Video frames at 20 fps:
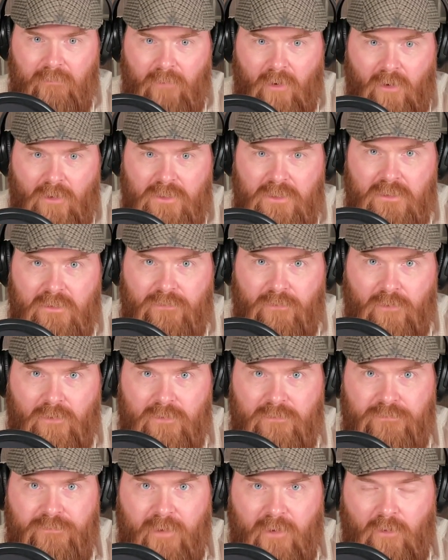March as far
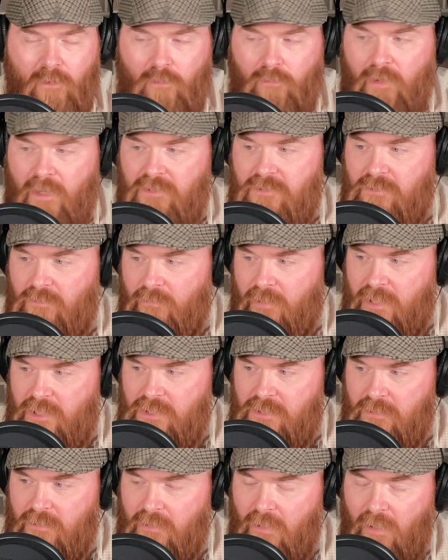as federal
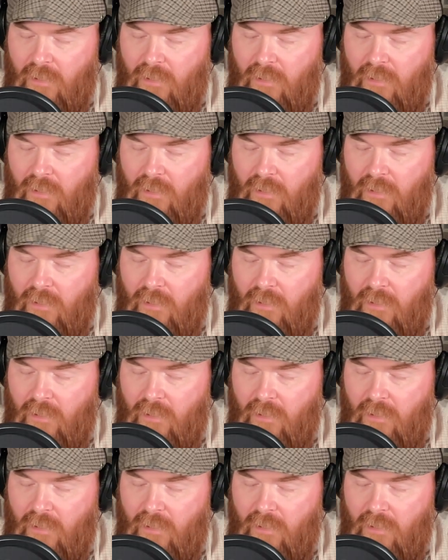restoration